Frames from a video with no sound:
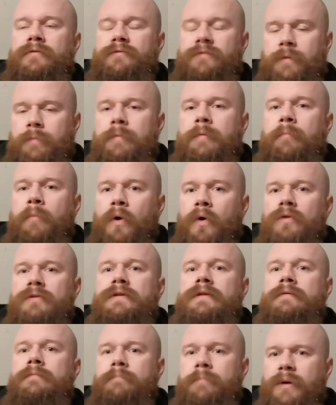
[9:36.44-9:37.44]
from the
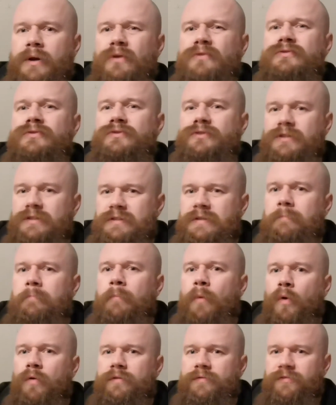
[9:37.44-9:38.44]
malt, but also just the
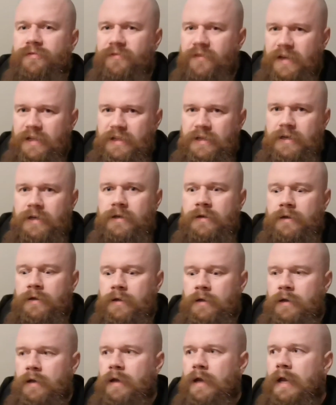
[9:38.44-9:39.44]
malt feeling,
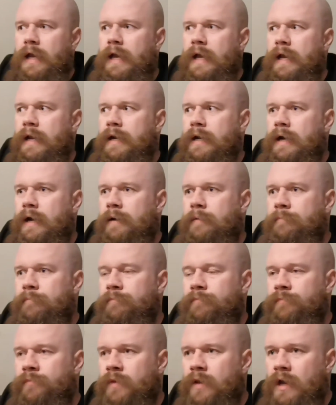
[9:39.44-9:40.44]

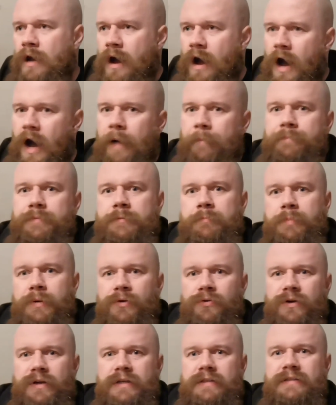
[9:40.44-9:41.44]
and hops
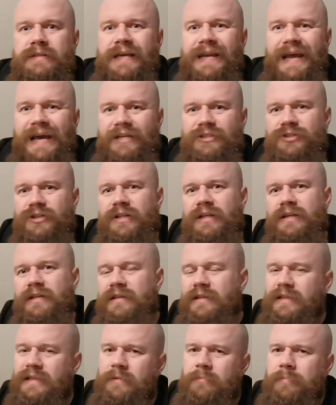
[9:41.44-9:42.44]
bitterness, and actually a
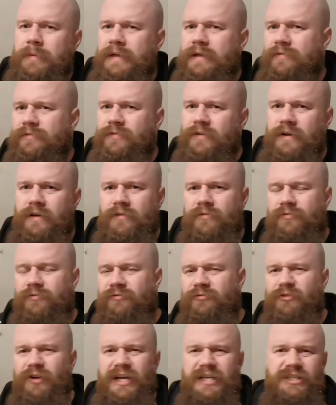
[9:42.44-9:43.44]
little bit of a
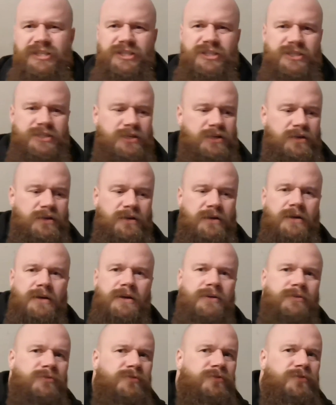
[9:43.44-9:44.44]
fresh
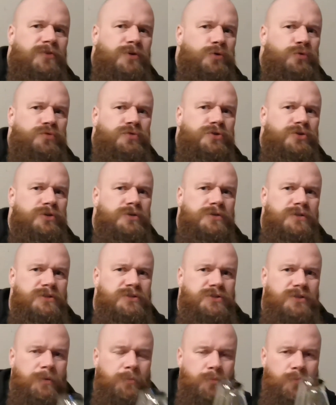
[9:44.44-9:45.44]
fruit.
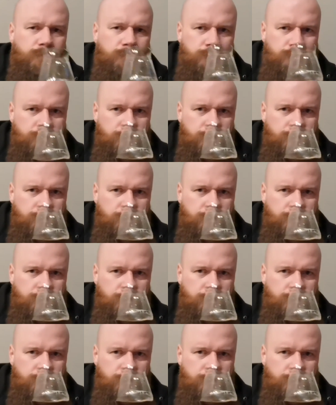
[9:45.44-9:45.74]
Some,